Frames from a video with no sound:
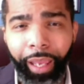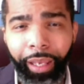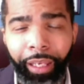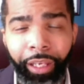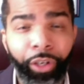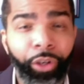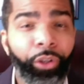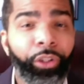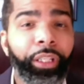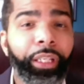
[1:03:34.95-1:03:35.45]

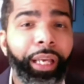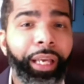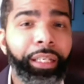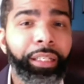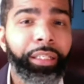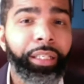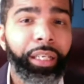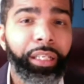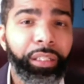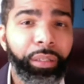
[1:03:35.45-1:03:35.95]
eagerly
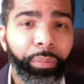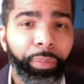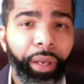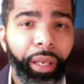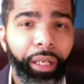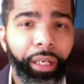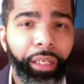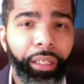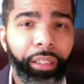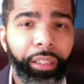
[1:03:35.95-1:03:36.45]

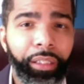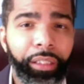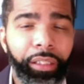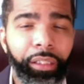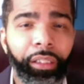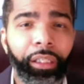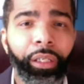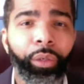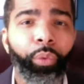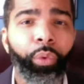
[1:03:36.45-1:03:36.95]
anticipating
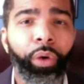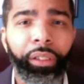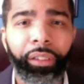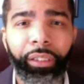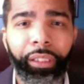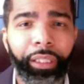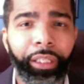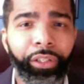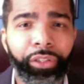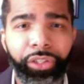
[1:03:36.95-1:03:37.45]
seeing what
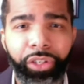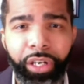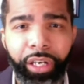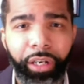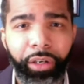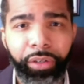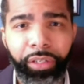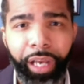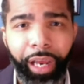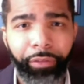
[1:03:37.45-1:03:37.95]
the
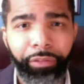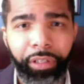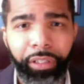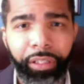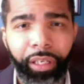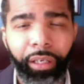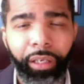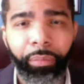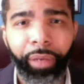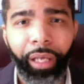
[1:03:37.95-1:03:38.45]
engineers have to
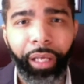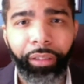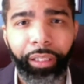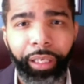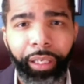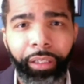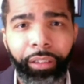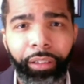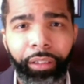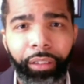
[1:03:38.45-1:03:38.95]
say about that,